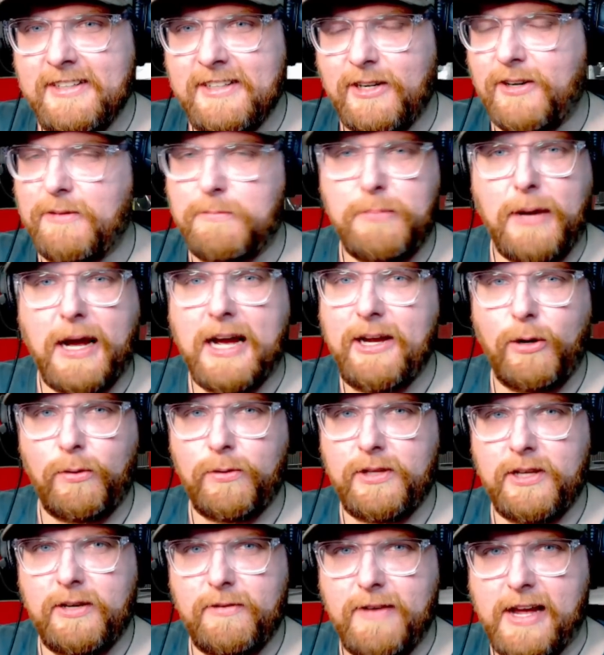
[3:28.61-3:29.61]
Or by
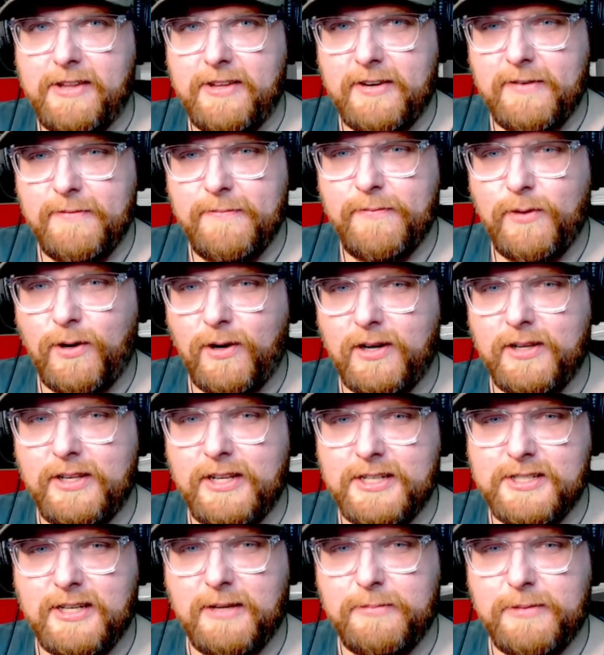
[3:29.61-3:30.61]
Holden, rather? Or are
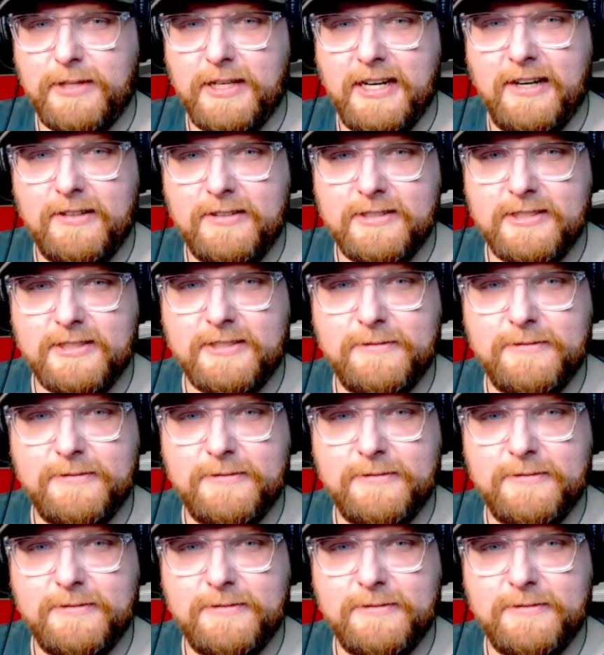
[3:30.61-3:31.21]
they something else?